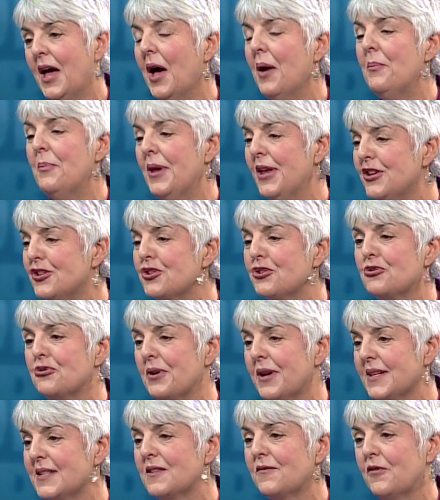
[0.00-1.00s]
major
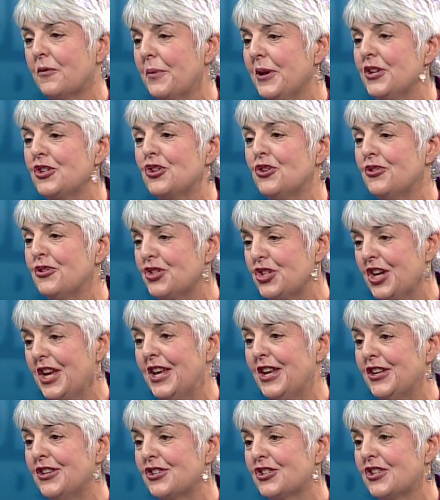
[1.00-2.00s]
transformational
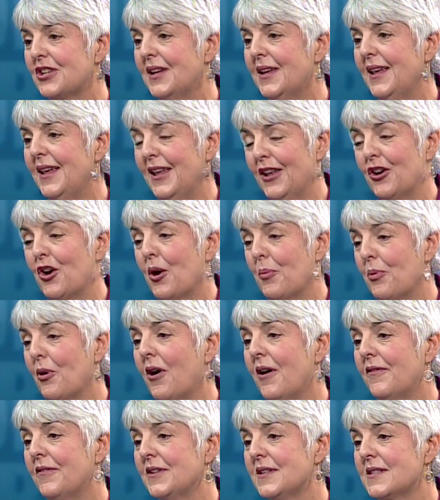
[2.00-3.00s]
change in our
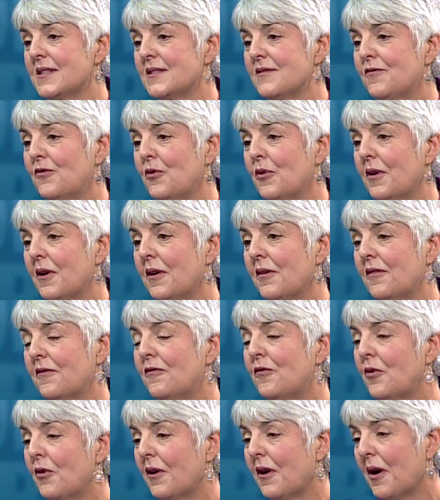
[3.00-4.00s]
province for
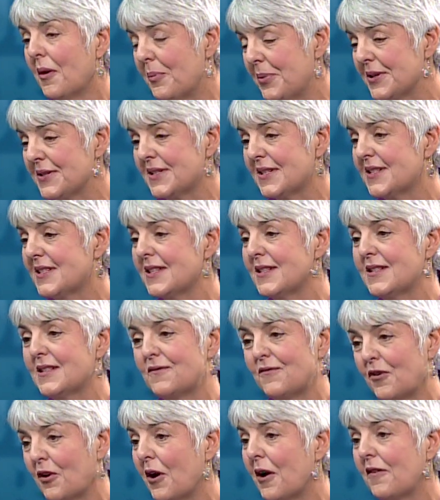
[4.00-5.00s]
our businesses,
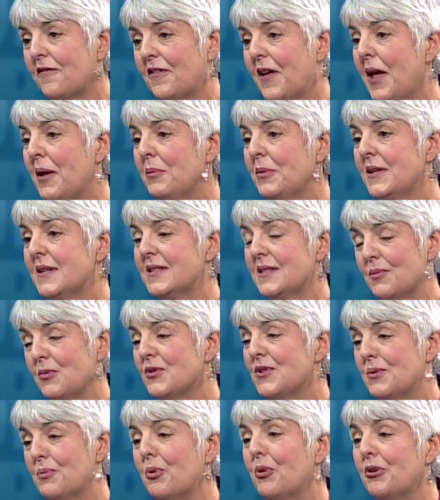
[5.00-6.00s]
for our families, and
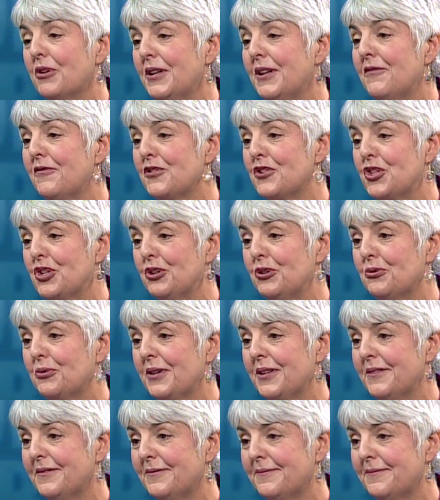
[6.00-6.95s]
most importantly for children.